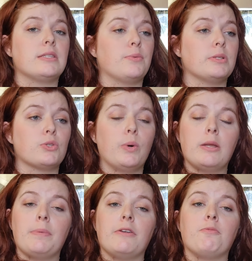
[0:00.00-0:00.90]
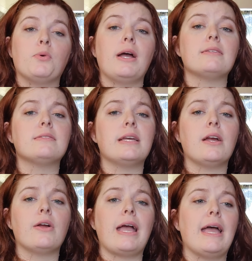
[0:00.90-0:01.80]
There was quite a bit of press
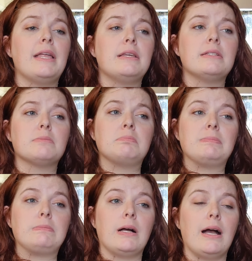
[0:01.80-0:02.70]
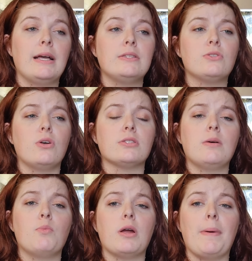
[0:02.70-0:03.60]
there, and I saw
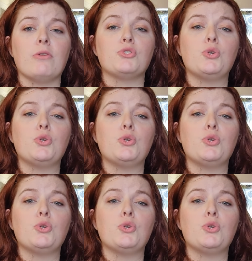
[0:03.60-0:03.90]
somewhere about